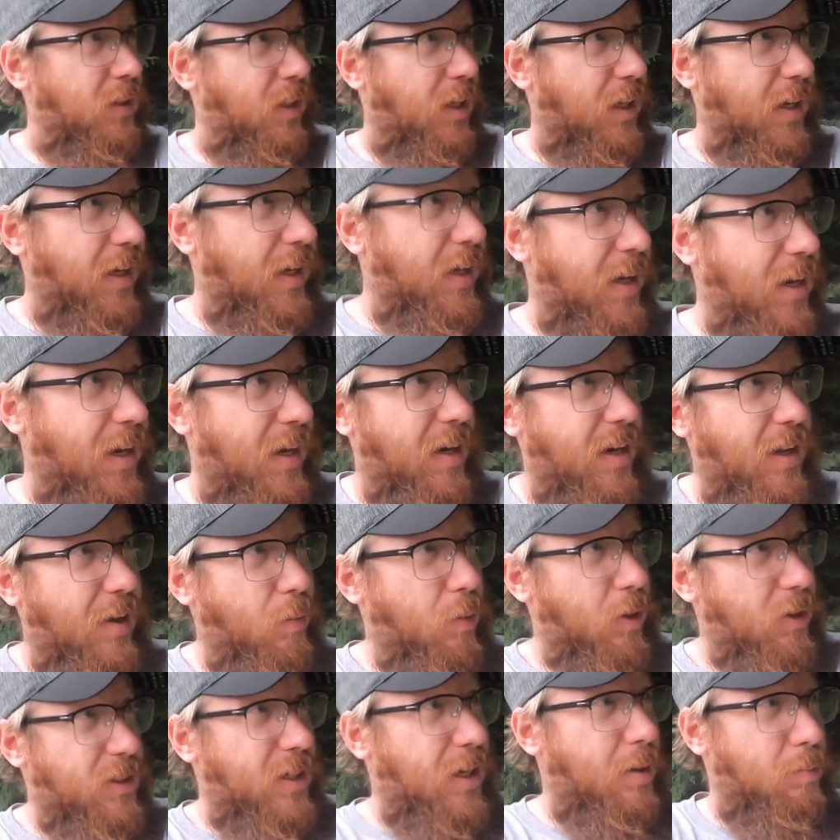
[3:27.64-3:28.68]
and it
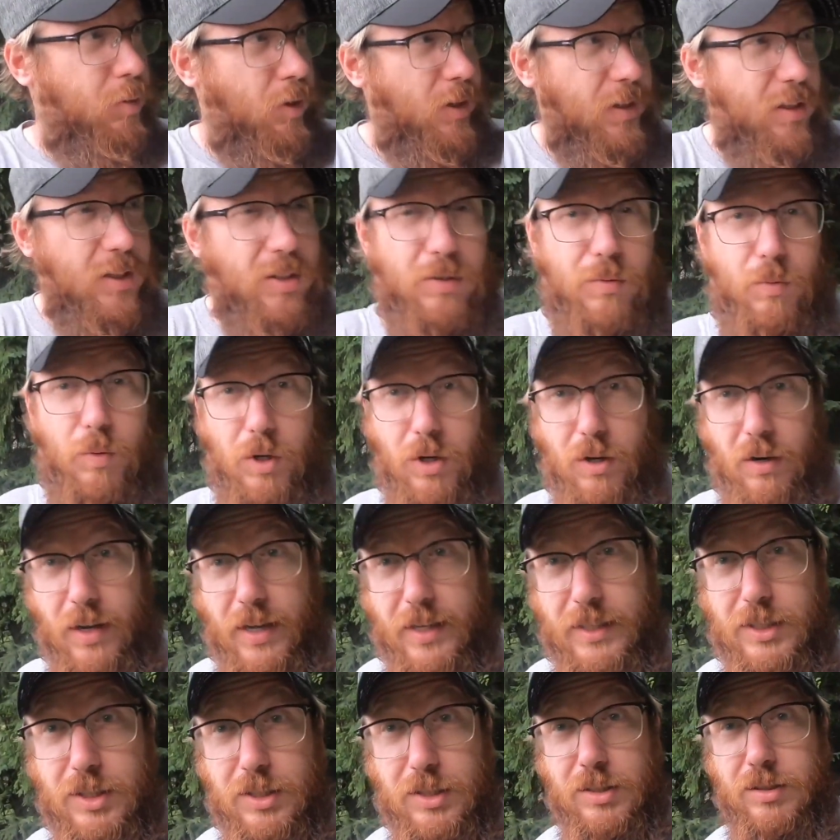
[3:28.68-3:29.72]
worked out pretty good, where I
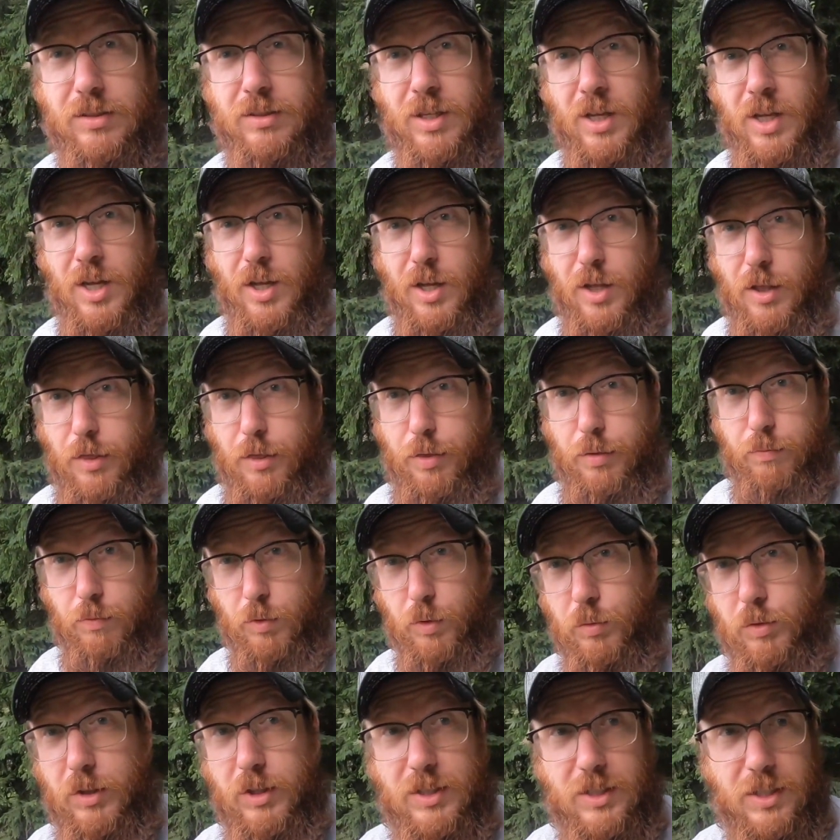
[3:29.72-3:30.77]
just
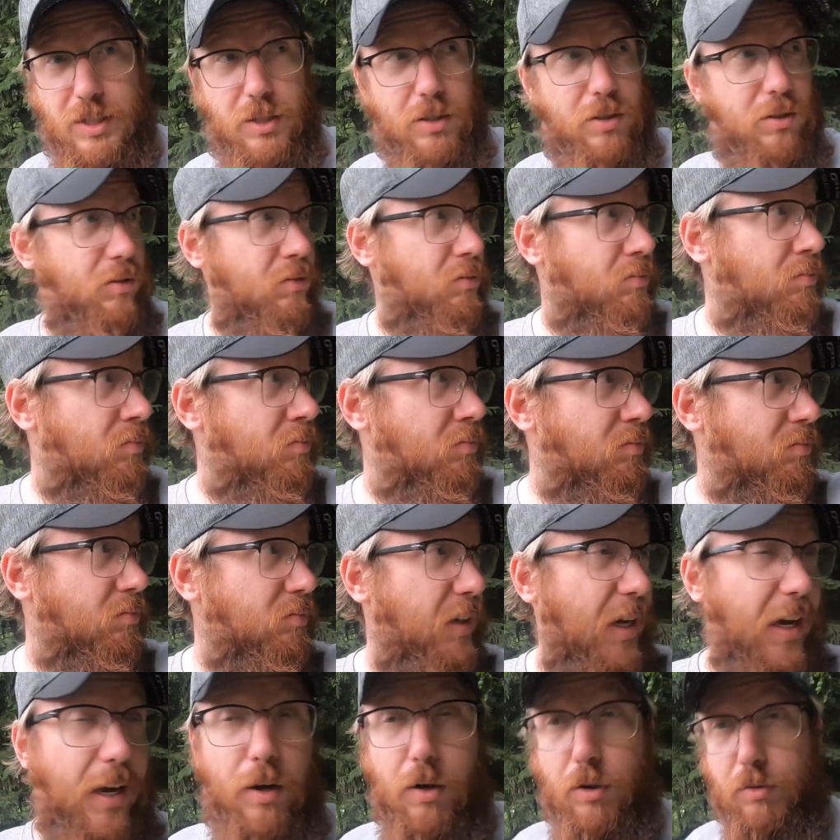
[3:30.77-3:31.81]
threw the deer
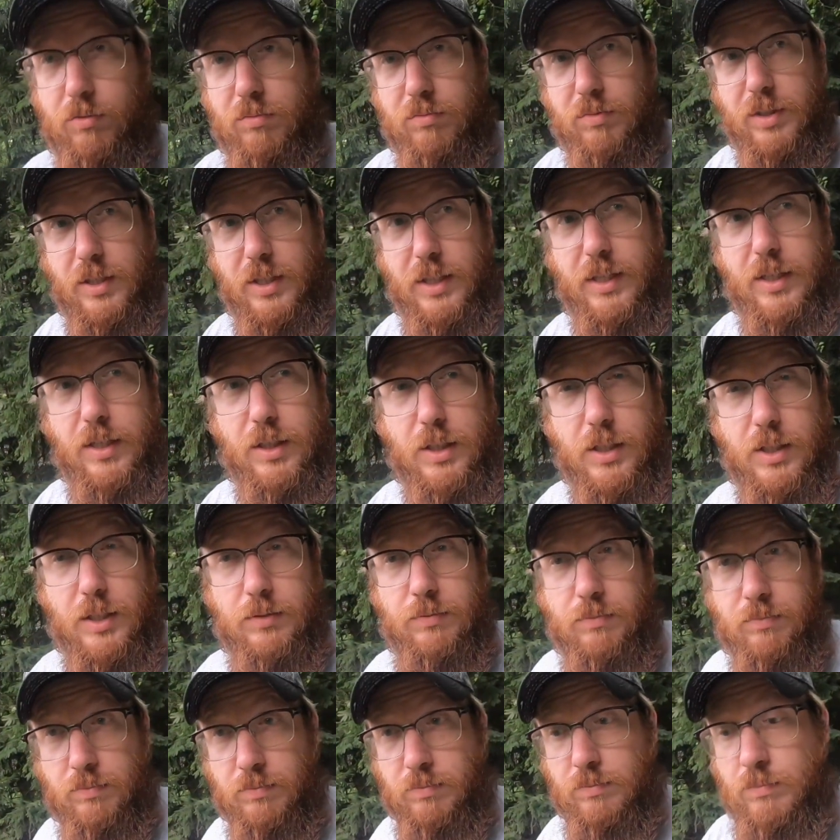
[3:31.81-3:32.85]
out in
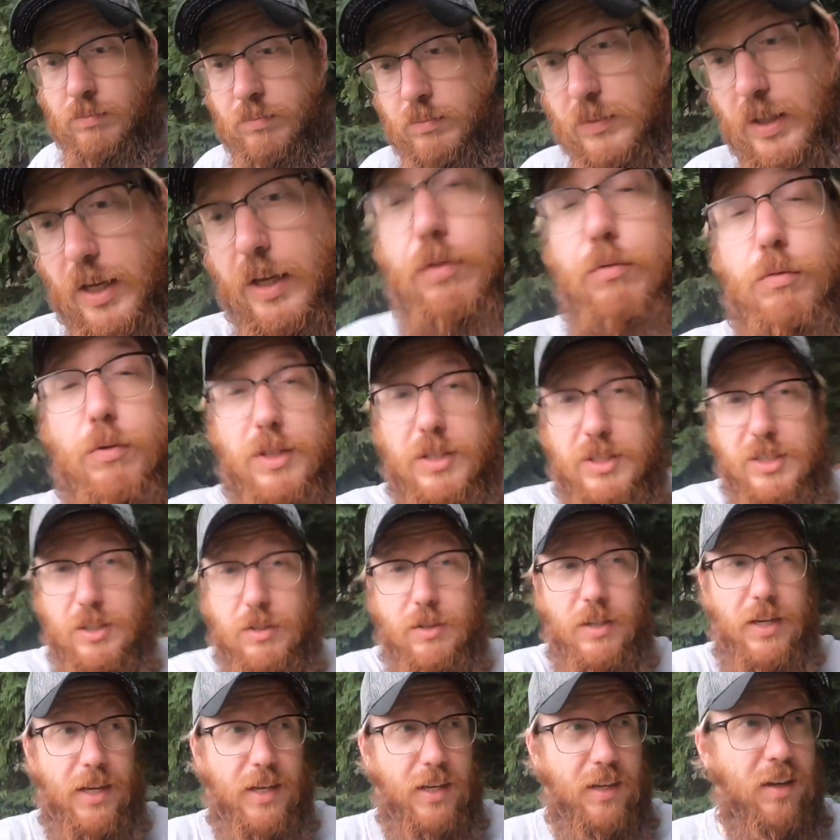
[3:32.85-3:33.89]
I threw the deer
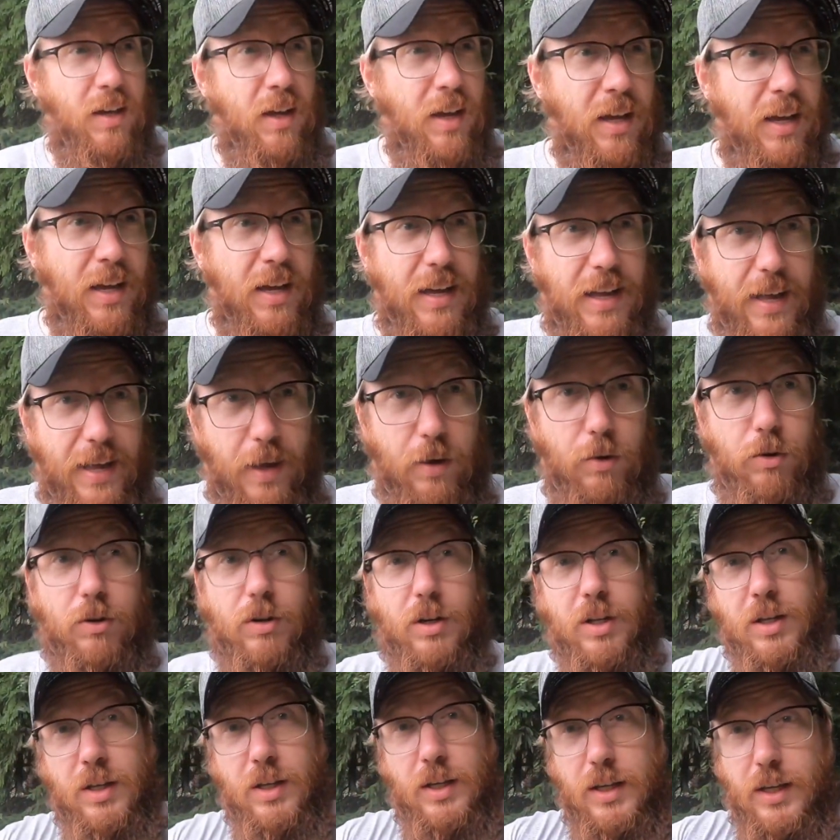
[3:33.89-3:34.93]
head out
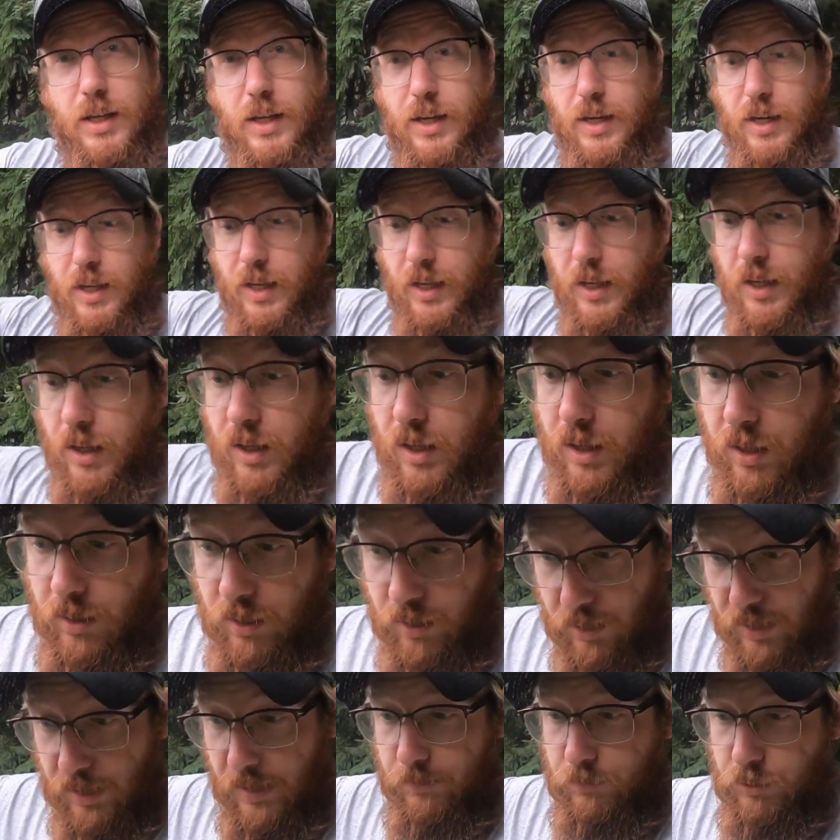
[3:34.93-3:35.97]
in a
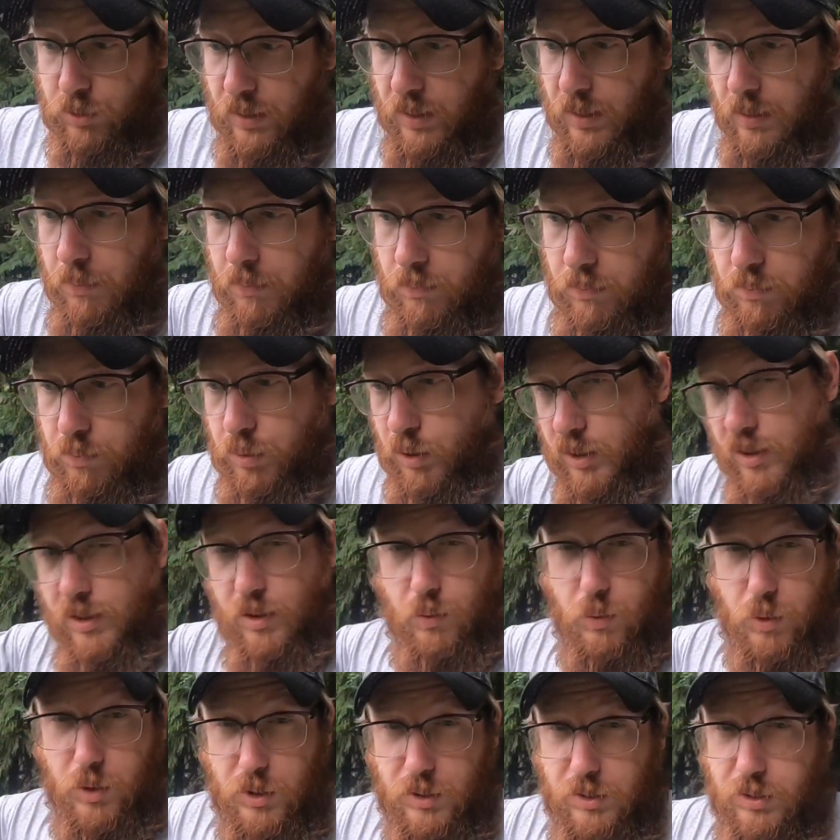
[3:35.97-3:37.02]
live trap, put it in
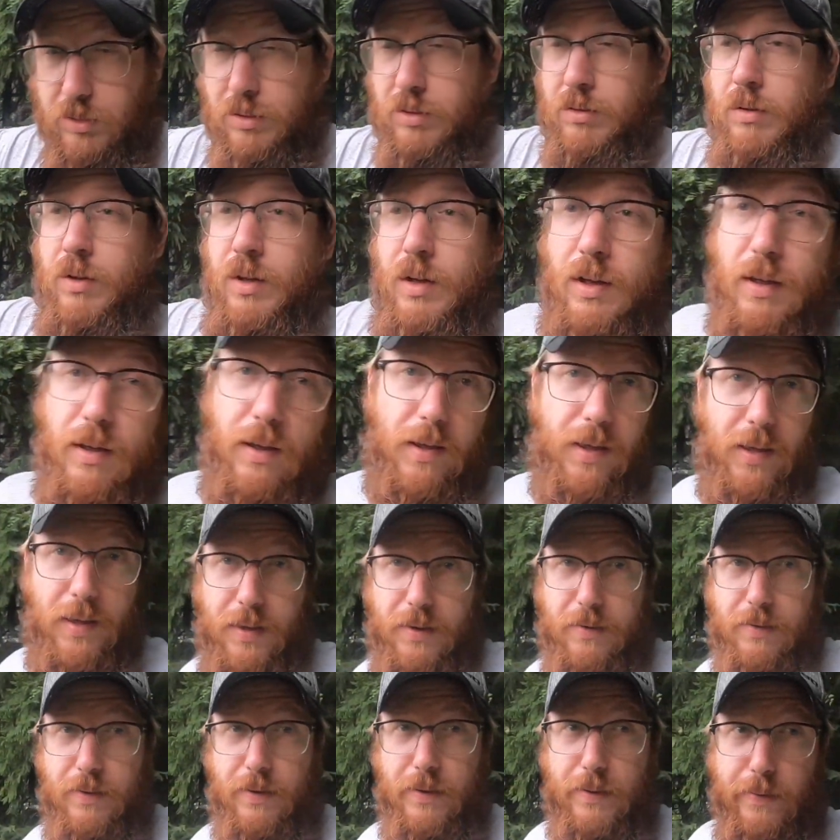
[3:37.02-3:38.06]
the woods,
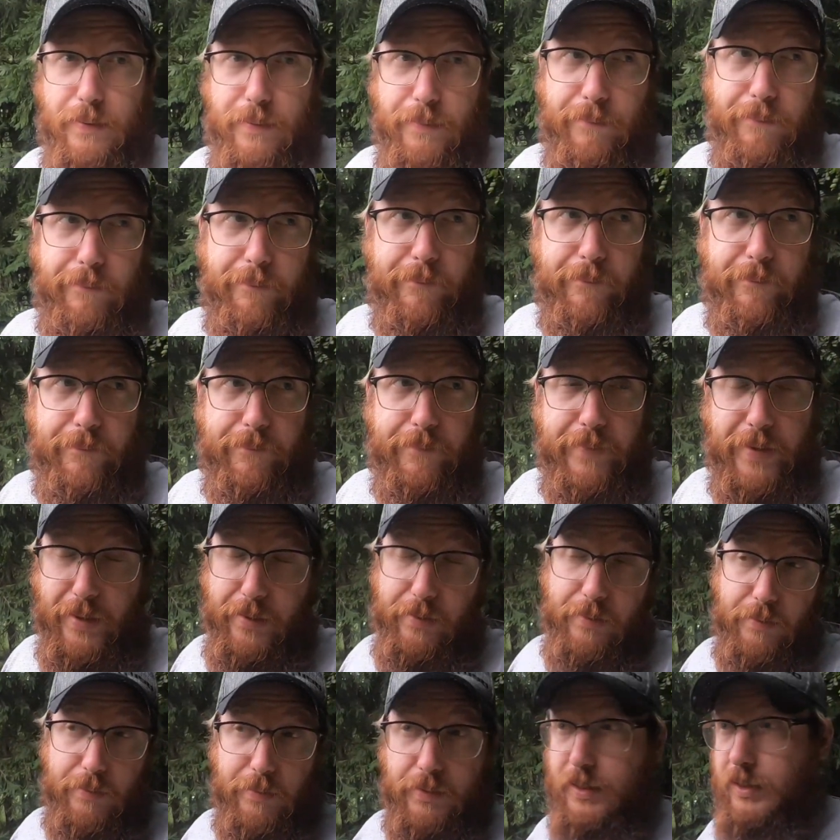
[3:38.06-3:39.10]
and yeah,
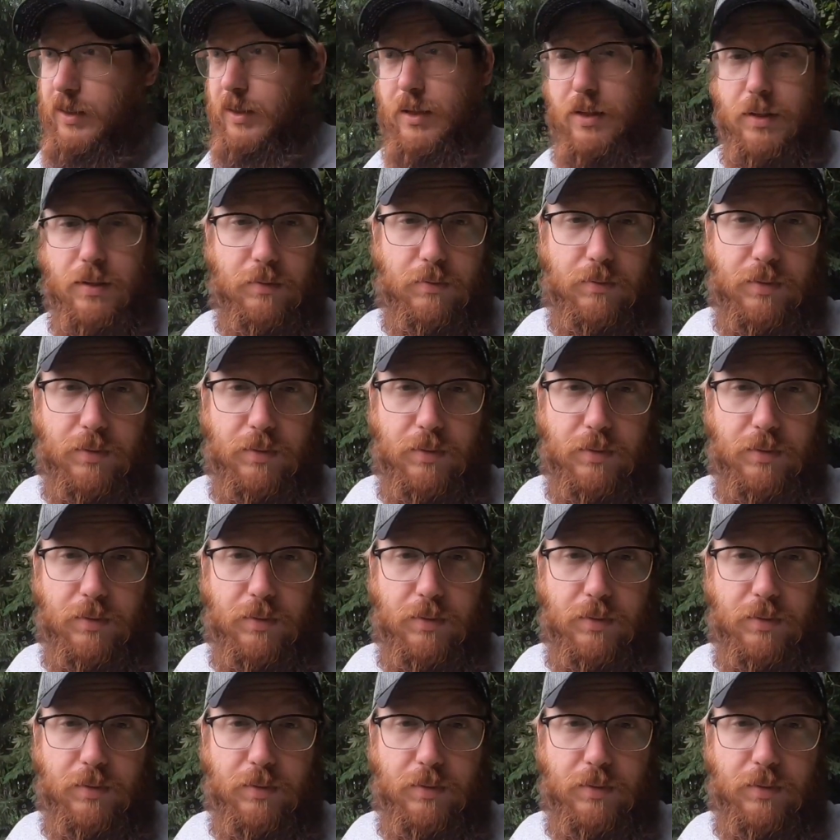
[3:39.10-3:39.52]
let the